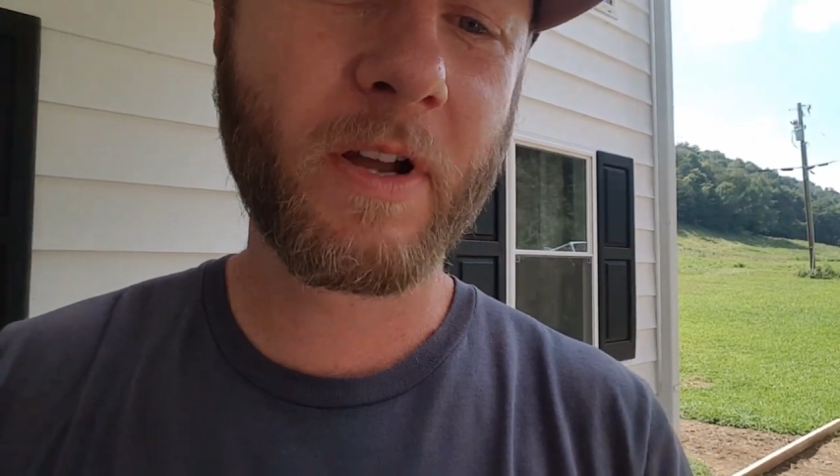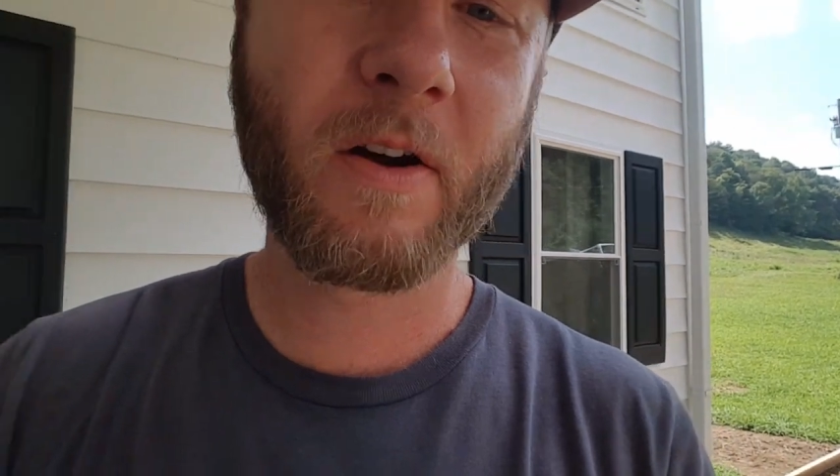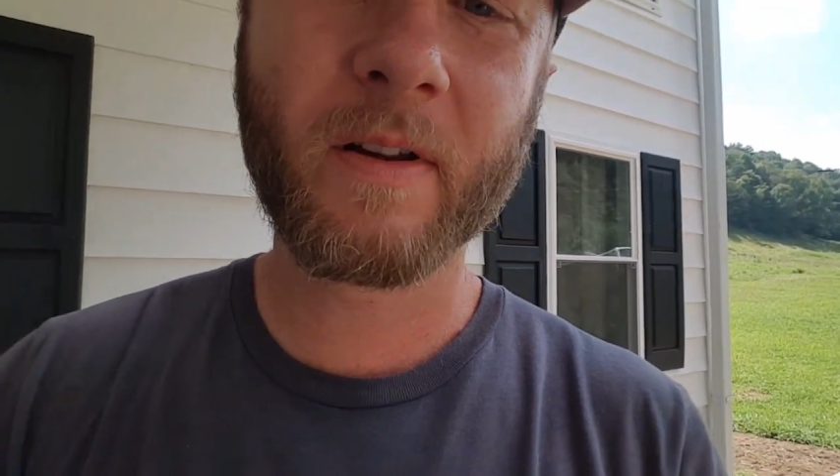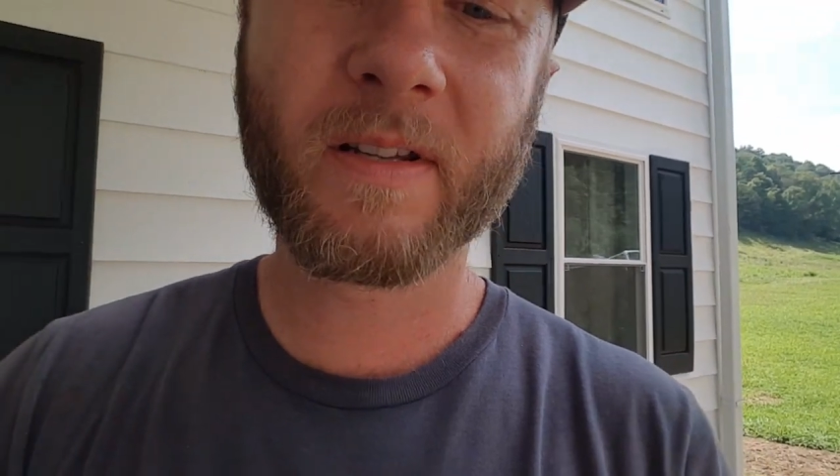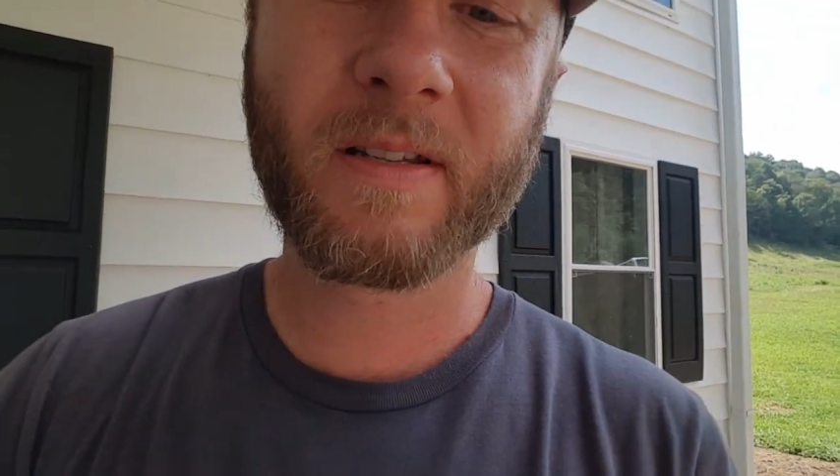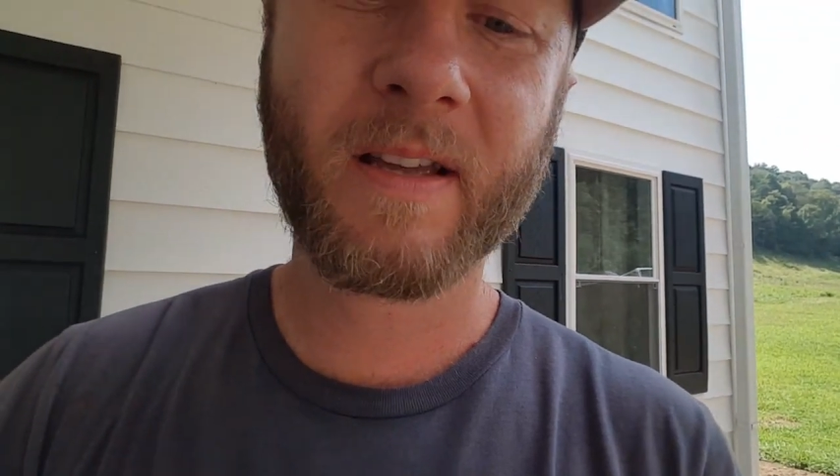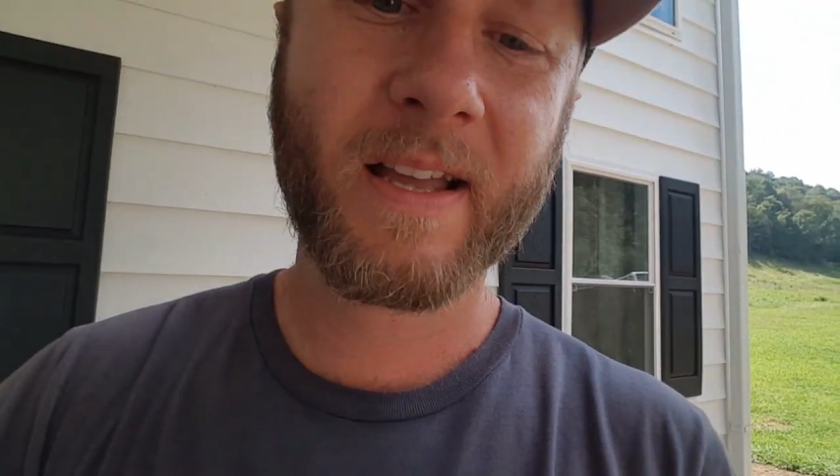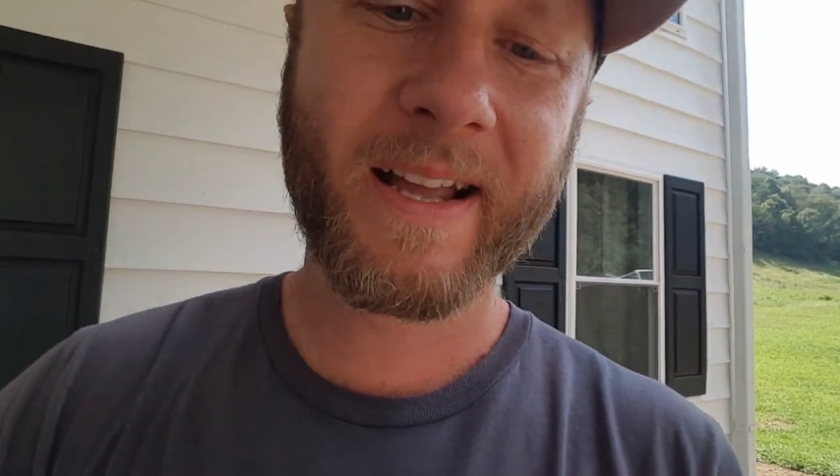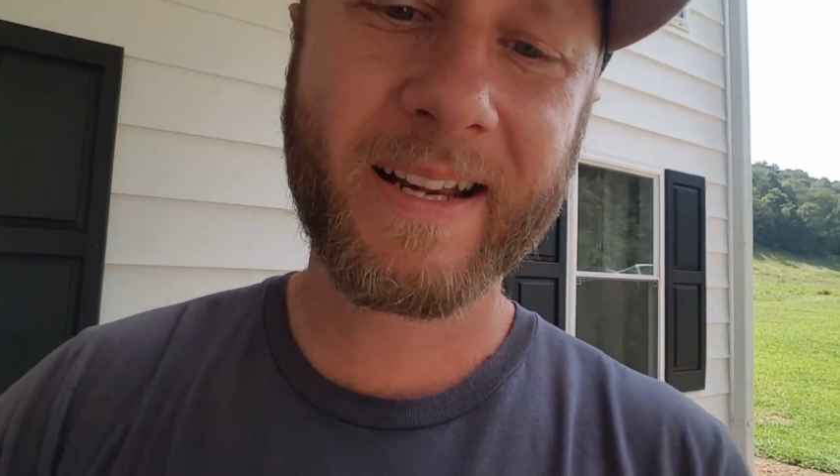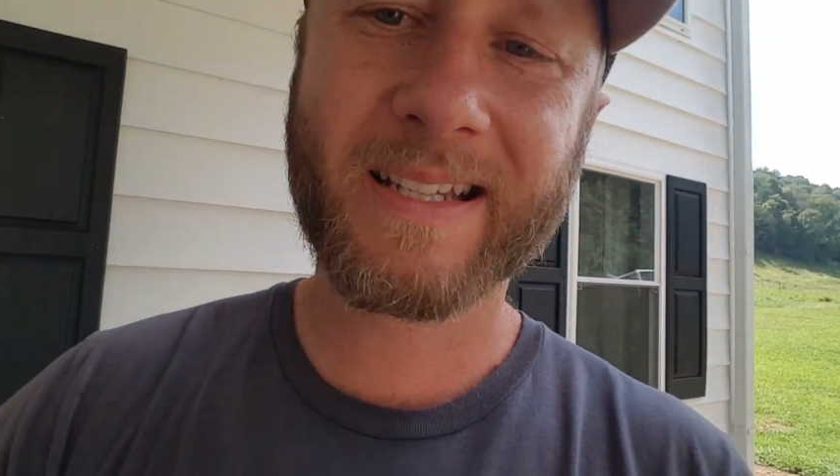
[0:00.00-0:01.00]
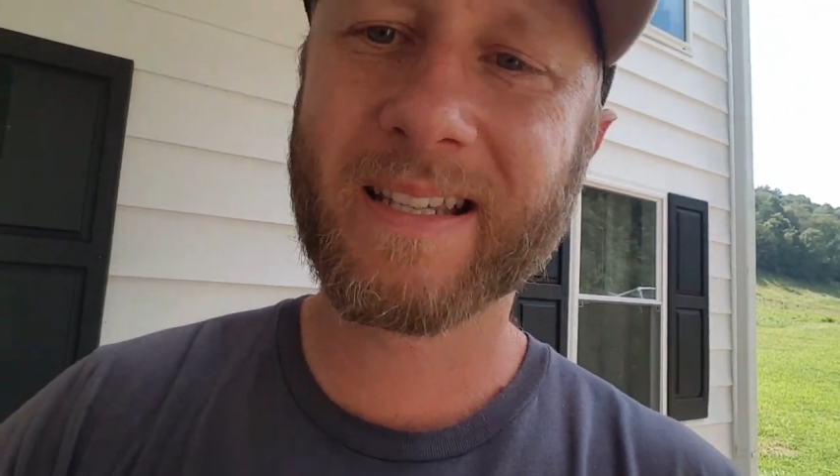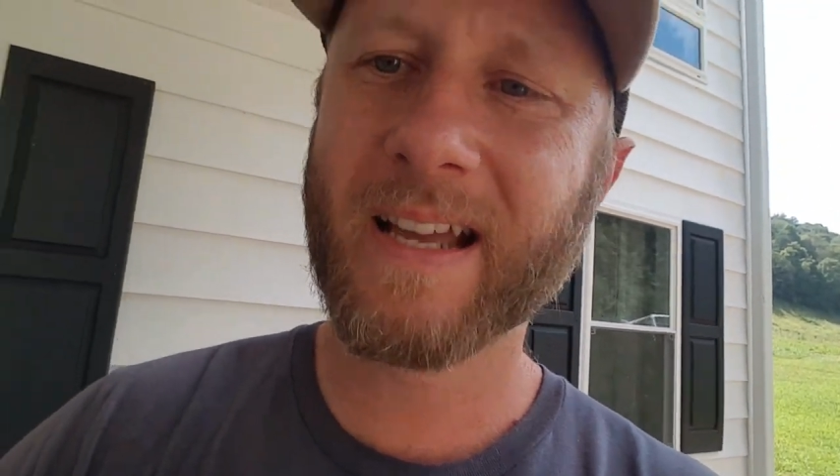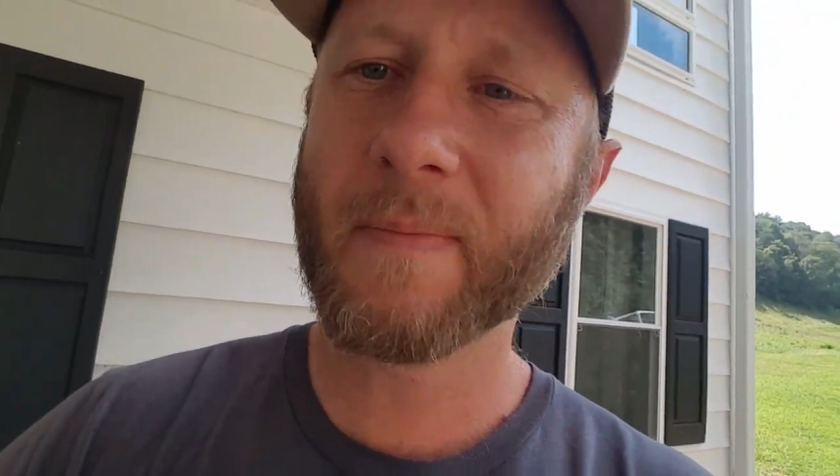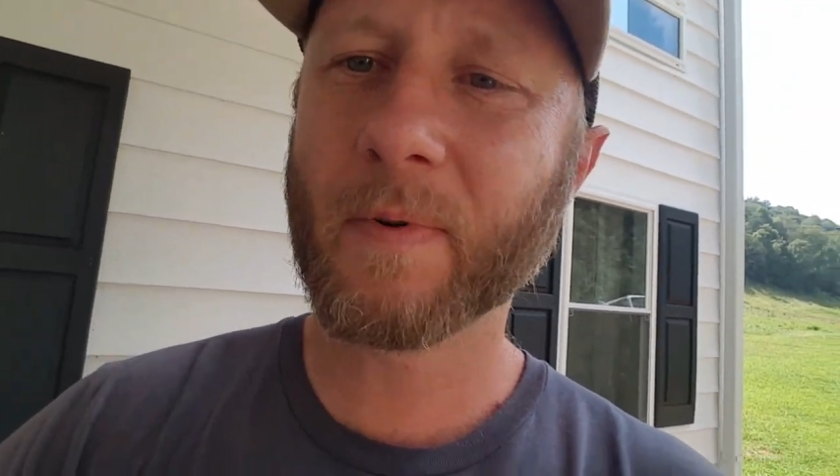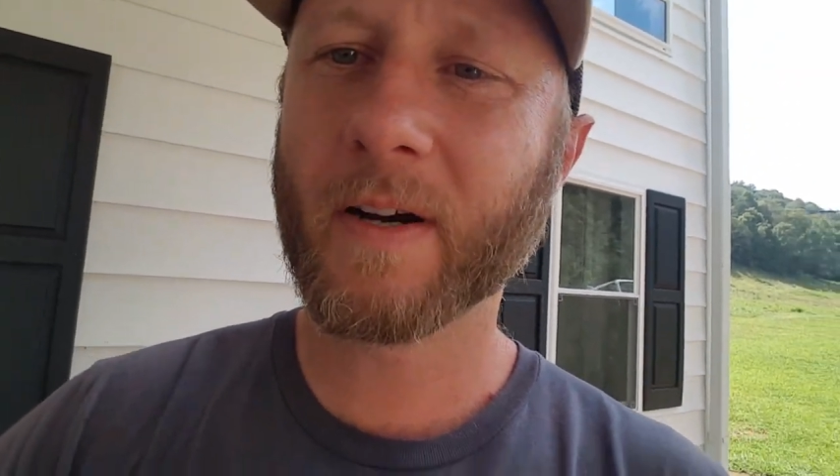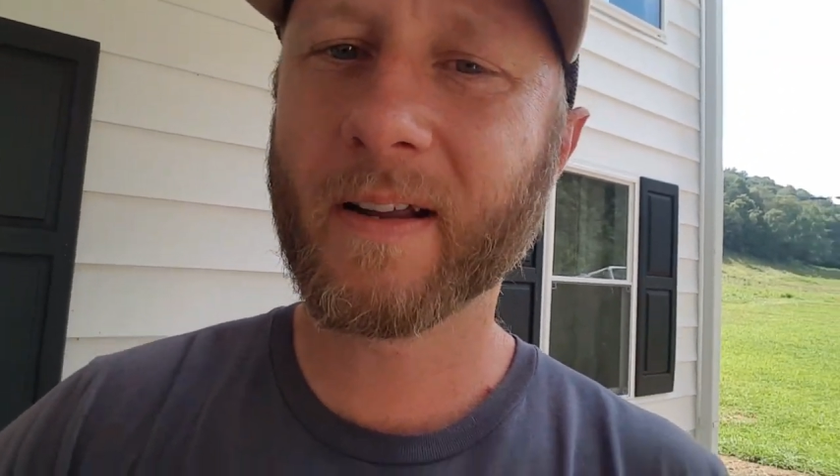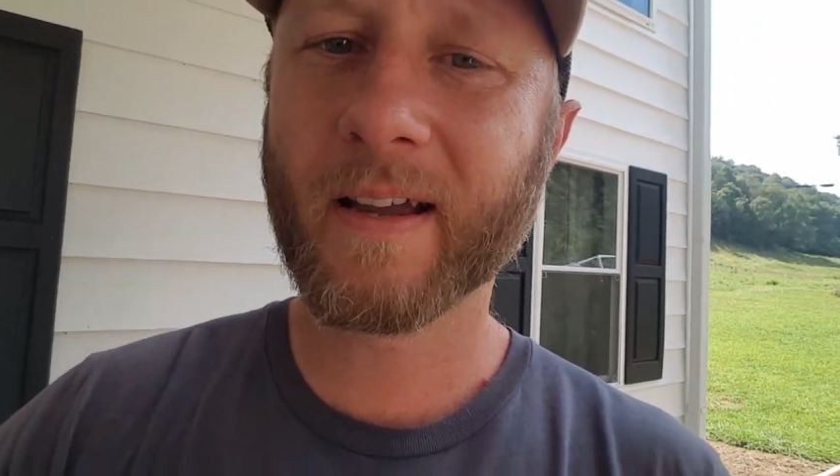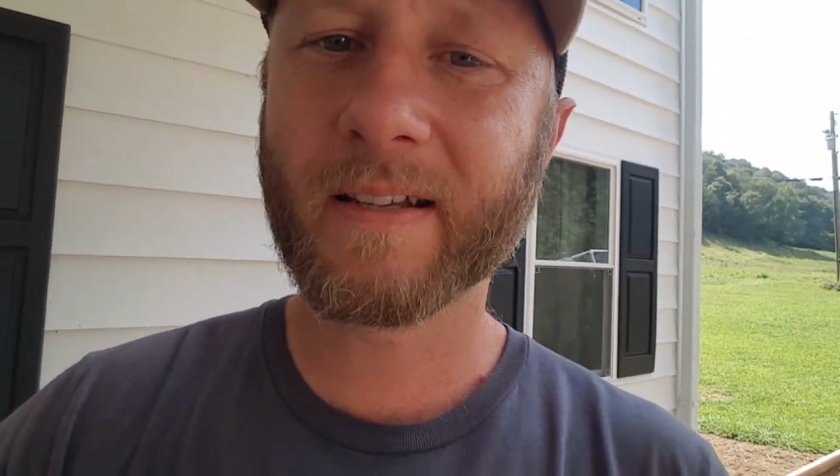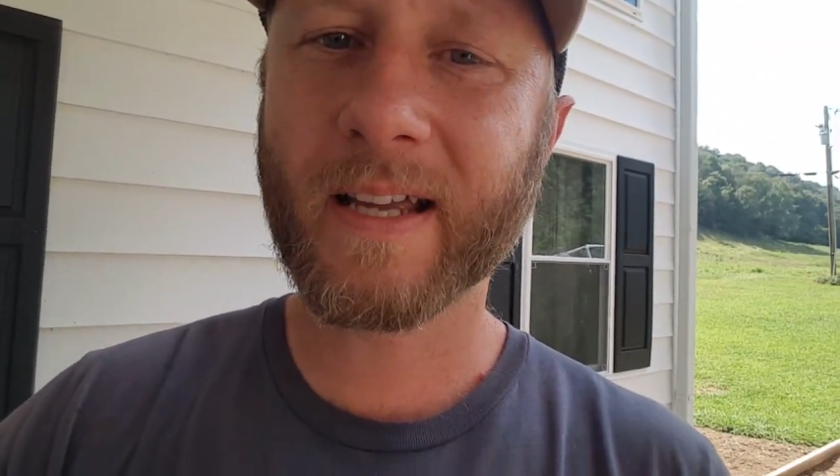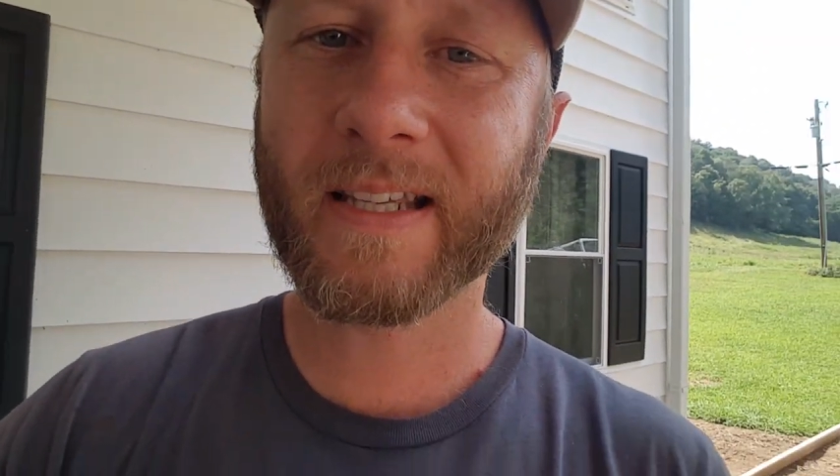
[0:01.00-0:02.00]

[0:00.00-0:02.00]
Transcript: notice it's slippery because it